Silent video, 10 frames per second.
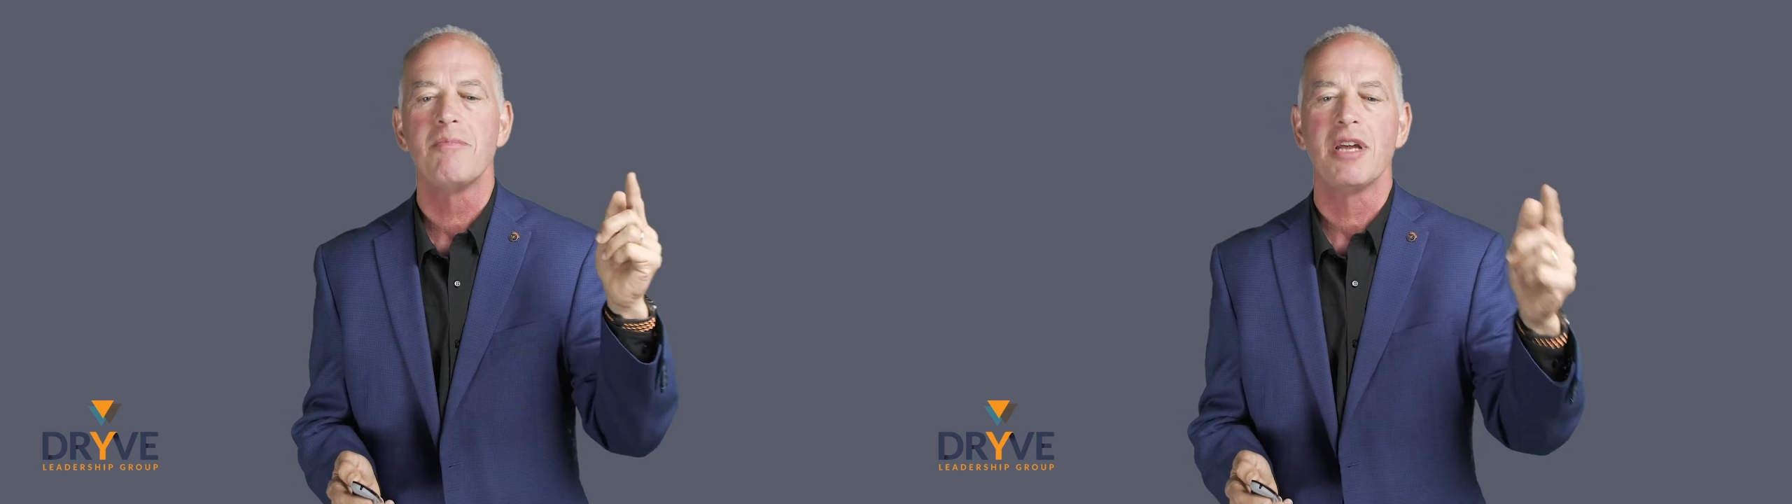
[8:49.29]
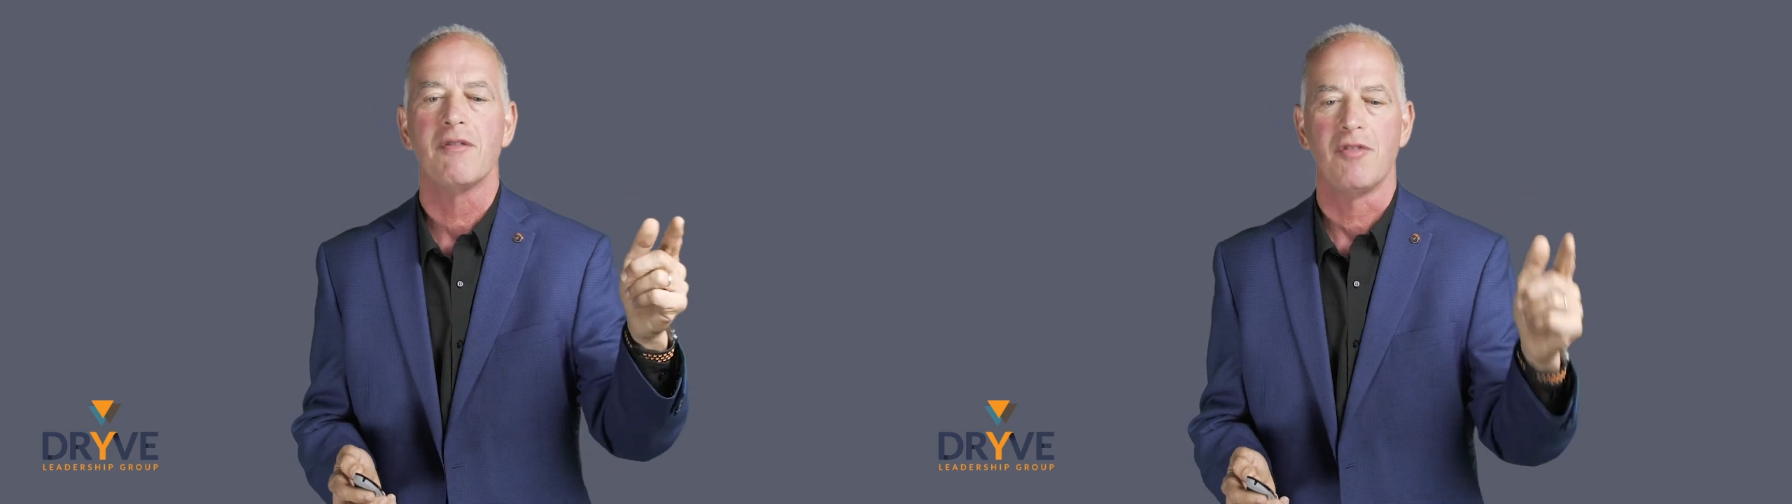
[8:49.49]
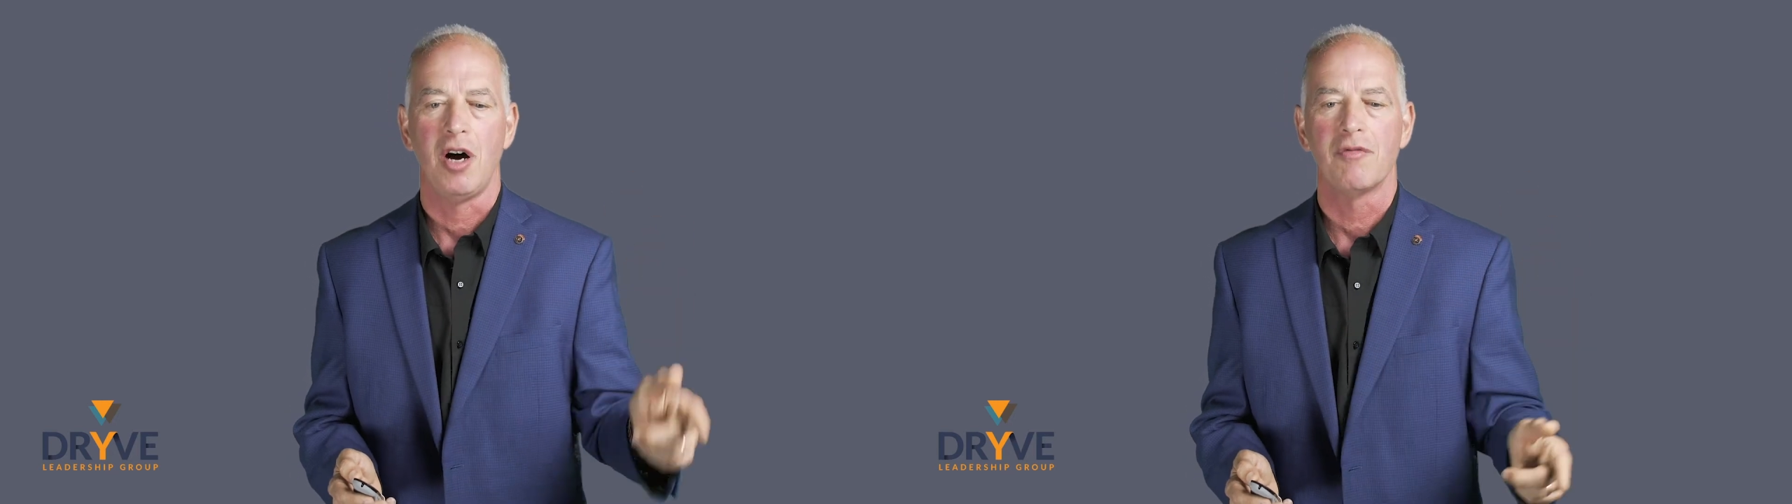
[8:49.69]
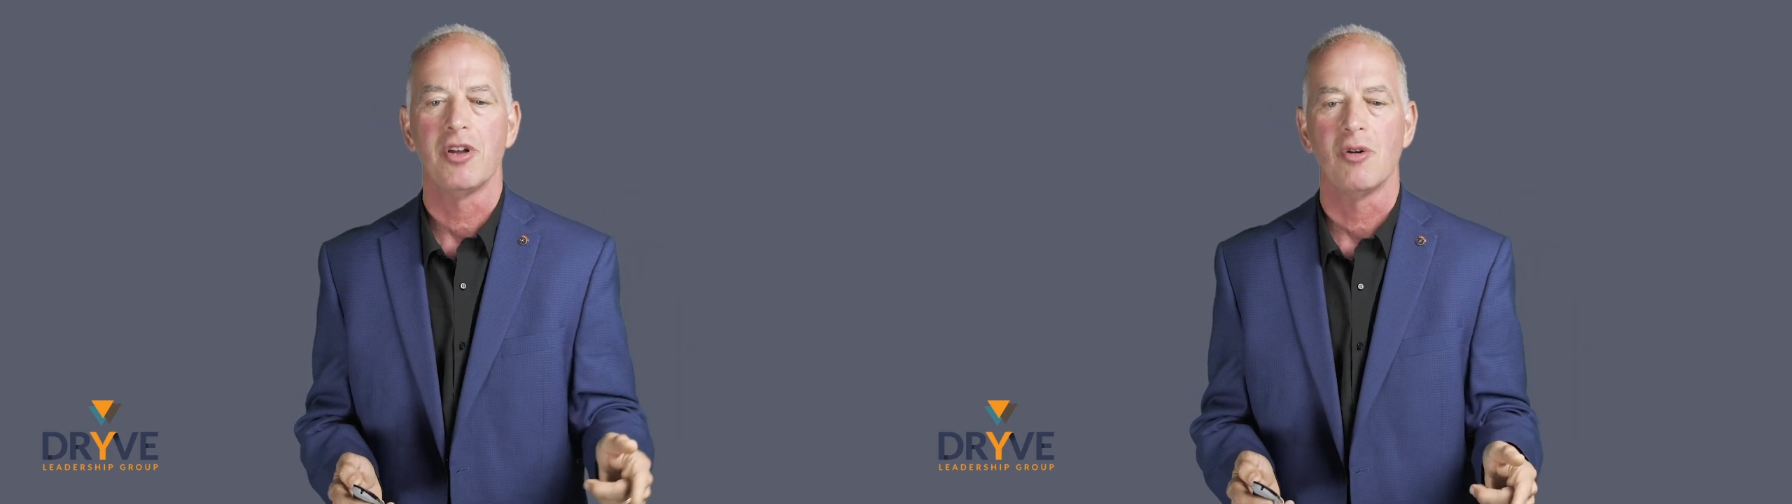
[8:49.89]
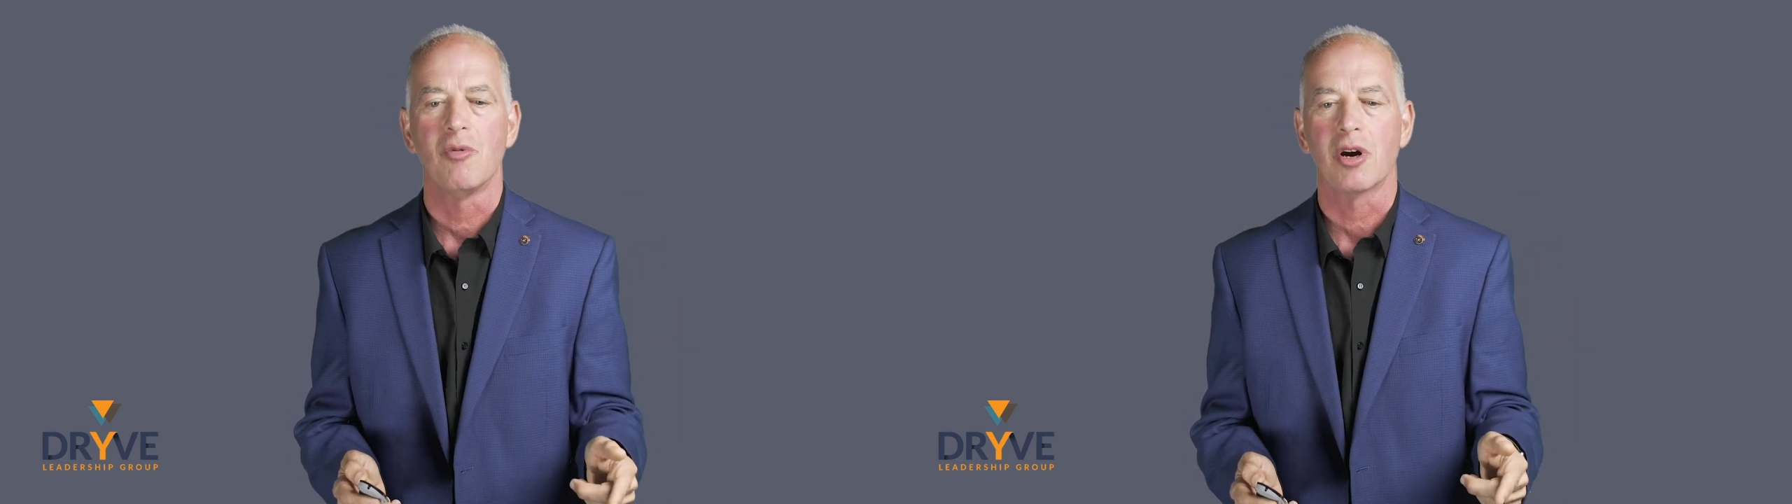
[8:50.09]
be involved
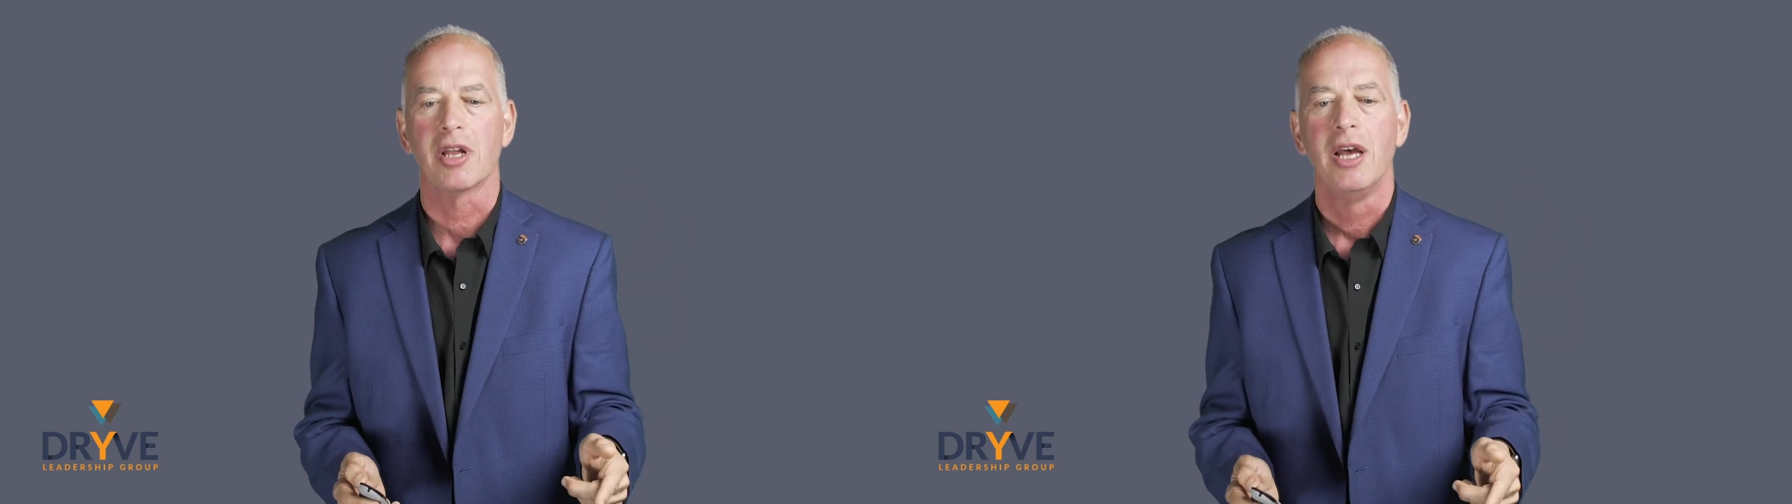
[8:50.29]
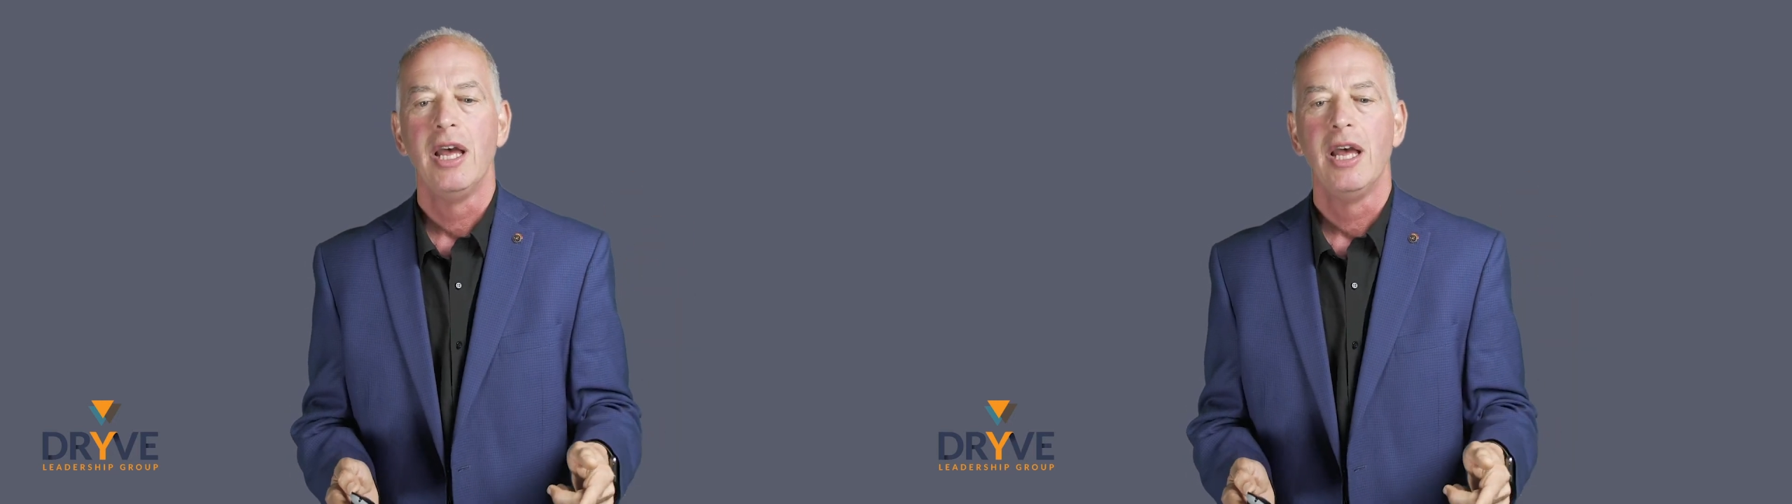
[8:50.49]
in the work.